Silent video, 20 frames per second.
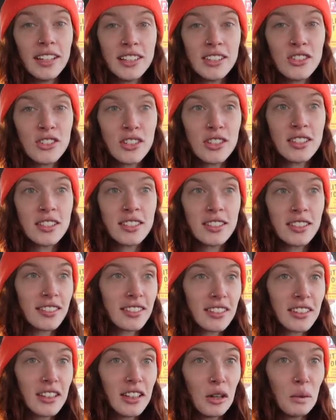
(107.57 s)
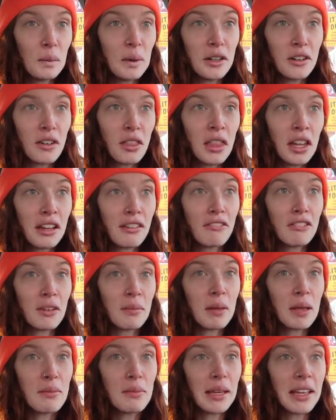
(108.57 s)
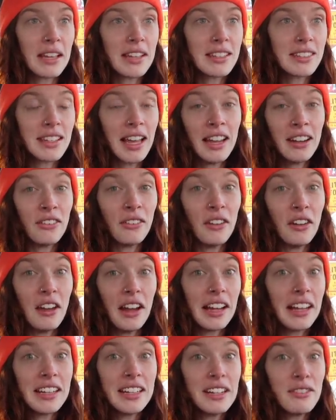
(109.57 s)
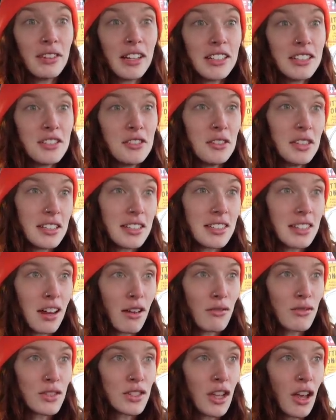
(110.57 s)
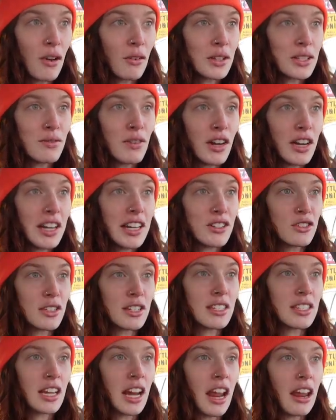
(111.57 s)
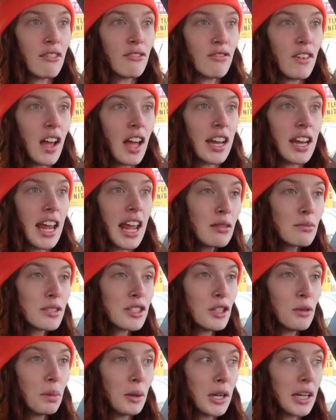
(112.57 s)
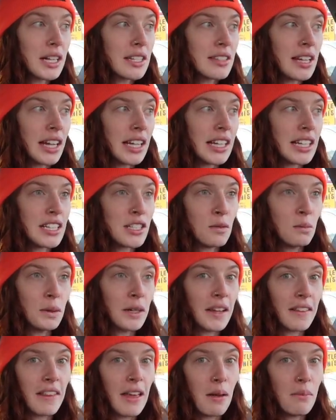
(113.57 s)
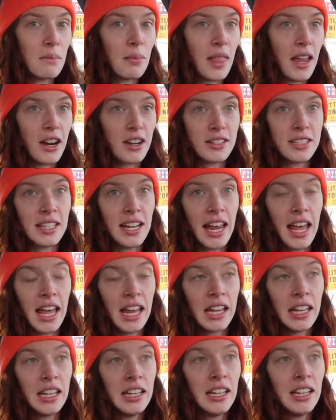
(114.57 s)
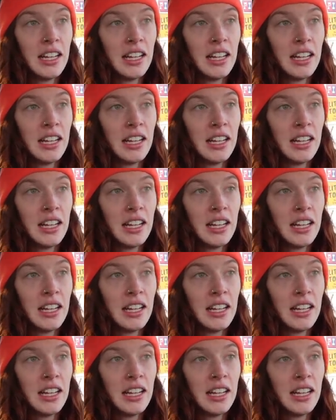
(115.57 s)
It's just a weird thing for me because I don't know, I never get to do this stuff, so it's very interesting and fun. I'm super excited to bring them there today.